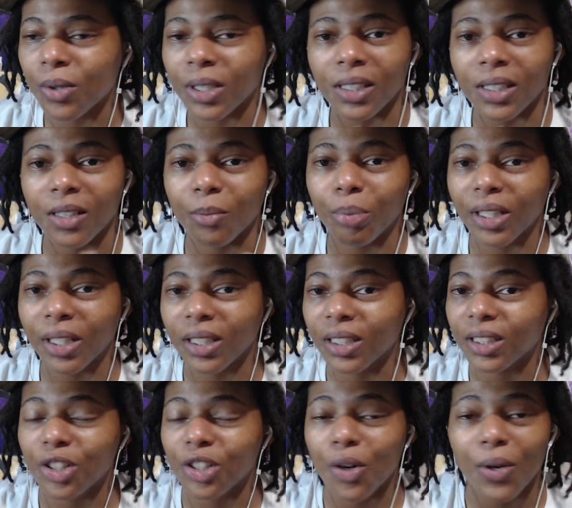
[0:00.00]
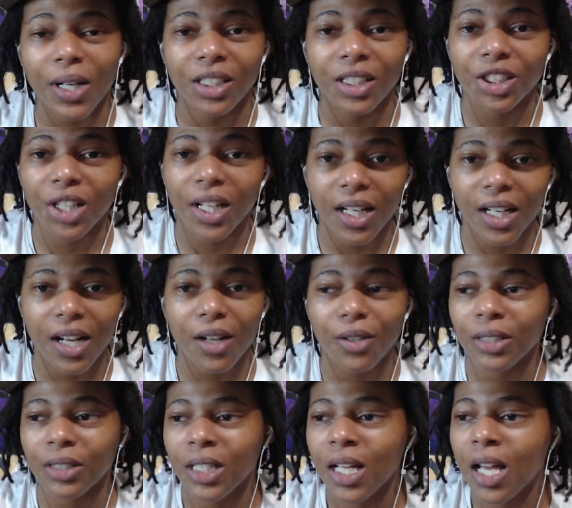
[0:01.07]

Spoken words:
it's in the playlist, go ahead and check it out.